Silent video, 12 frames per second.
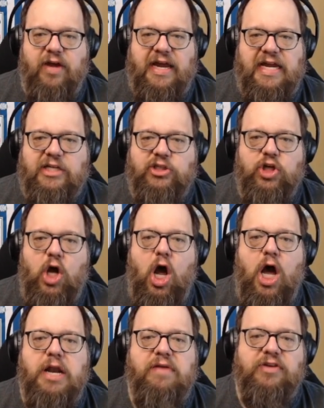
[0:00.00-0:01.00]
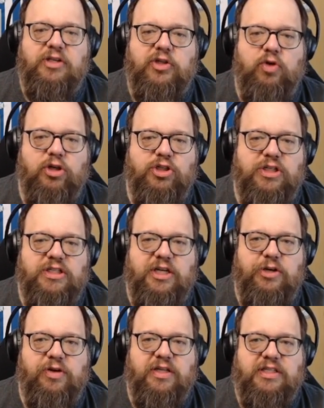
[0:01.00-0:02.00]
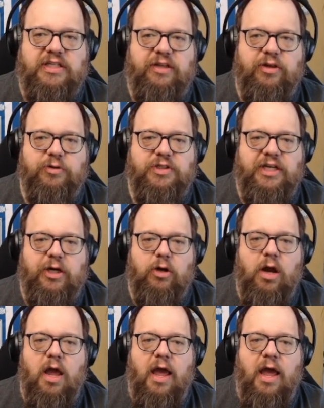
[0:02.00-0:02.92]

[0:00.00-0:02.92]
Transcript: a ton of instructions, and you can see those here,